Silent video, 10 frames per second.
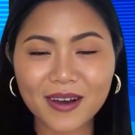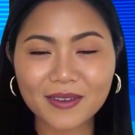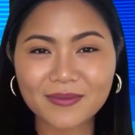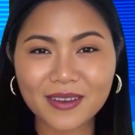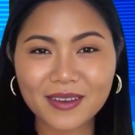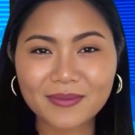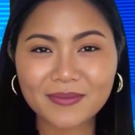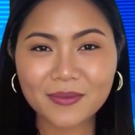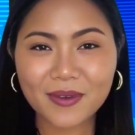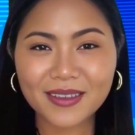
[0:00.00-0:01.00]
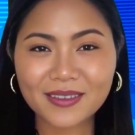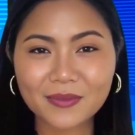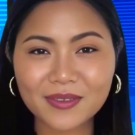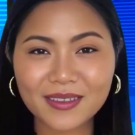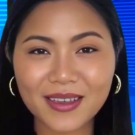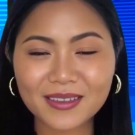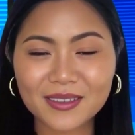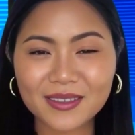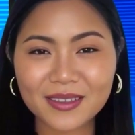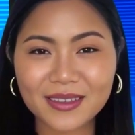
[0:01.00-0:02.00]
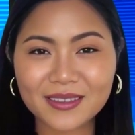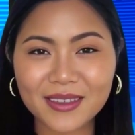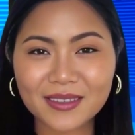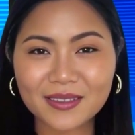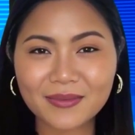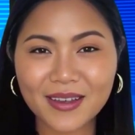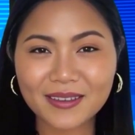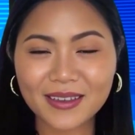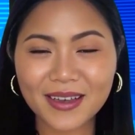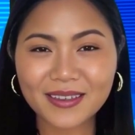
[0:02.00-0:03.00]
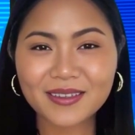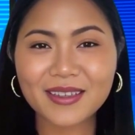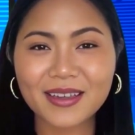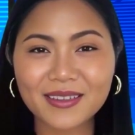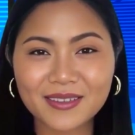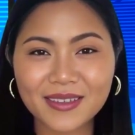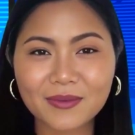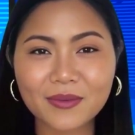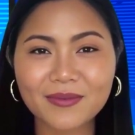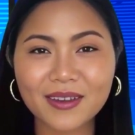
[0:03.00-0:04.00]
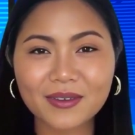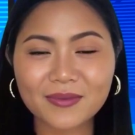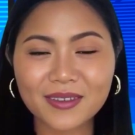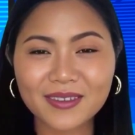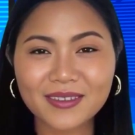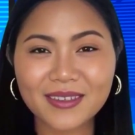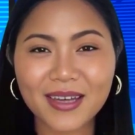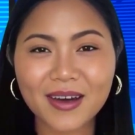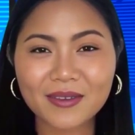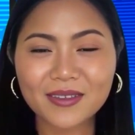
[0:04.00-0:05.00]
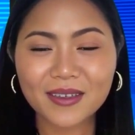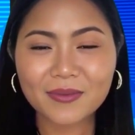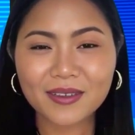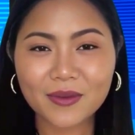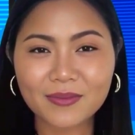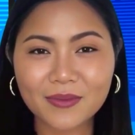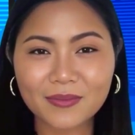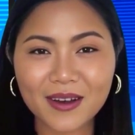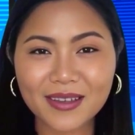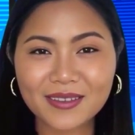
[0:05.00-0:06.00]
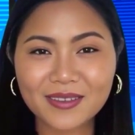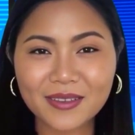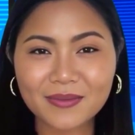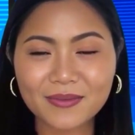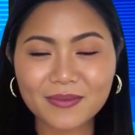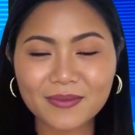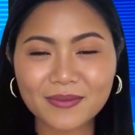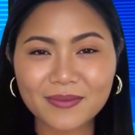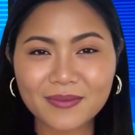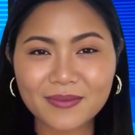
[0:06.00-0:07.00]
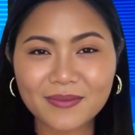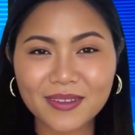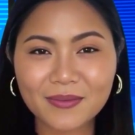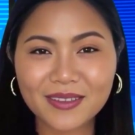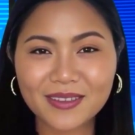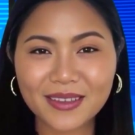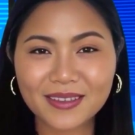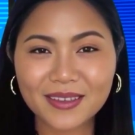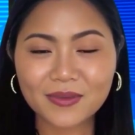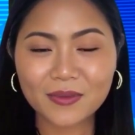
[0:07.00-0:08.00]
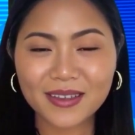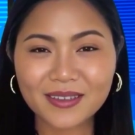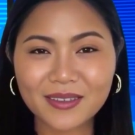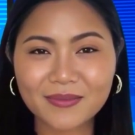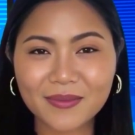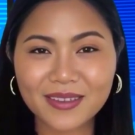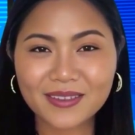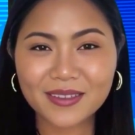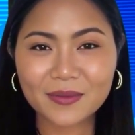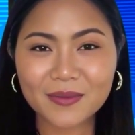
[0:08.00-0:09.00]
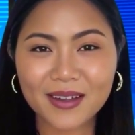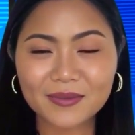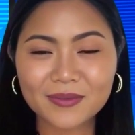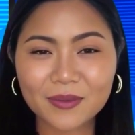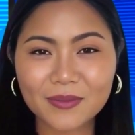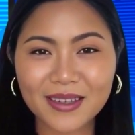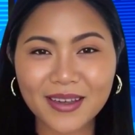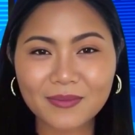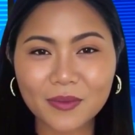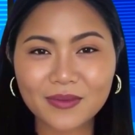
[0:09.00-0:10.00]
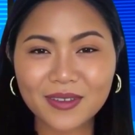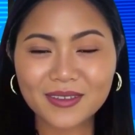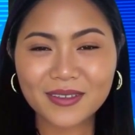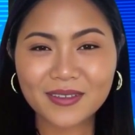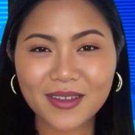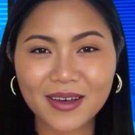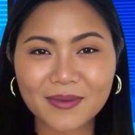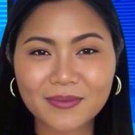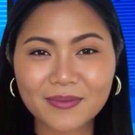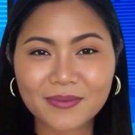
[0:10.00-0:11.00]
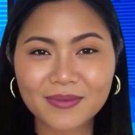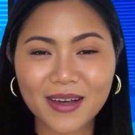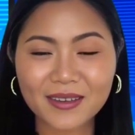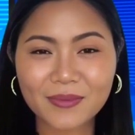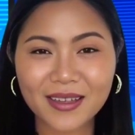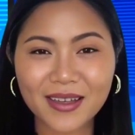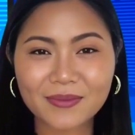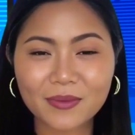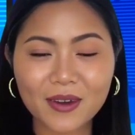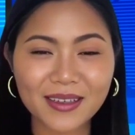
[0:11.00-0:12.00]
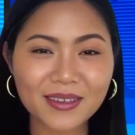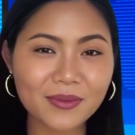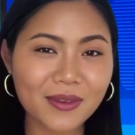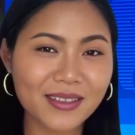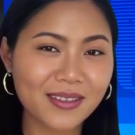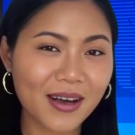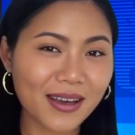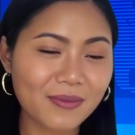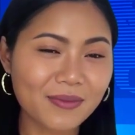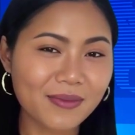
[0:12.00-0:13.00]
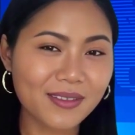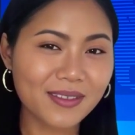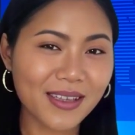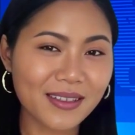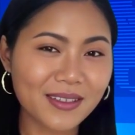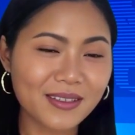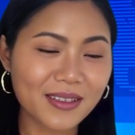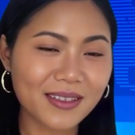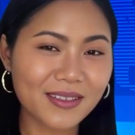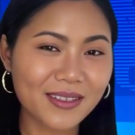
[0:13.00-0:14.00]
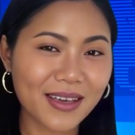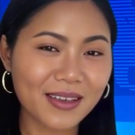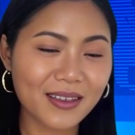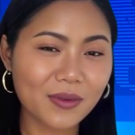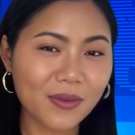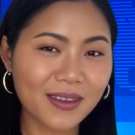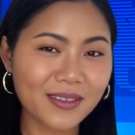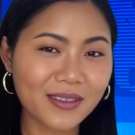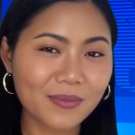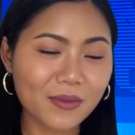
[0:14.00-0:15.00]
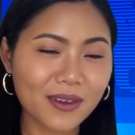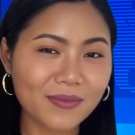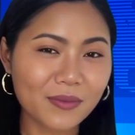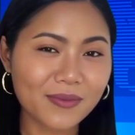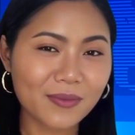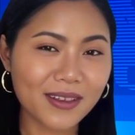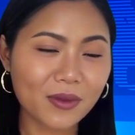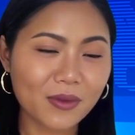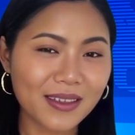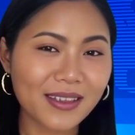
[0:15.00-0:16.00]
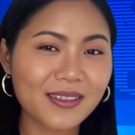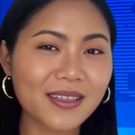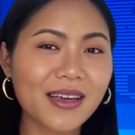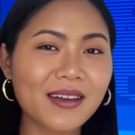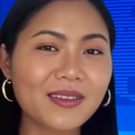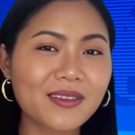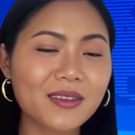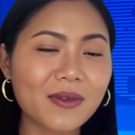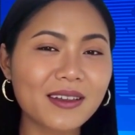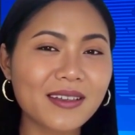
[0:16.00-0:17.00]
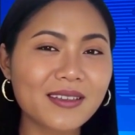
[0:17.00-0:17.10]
However, the post was later deleted, and the SEC revealed that its account had been compromised. The misleading tweet, posted around 4 p.m. Washington time, 9 p.m. Greenwich Mean Time, stated that the SEC had granted approval for Bitcoin ETFs to be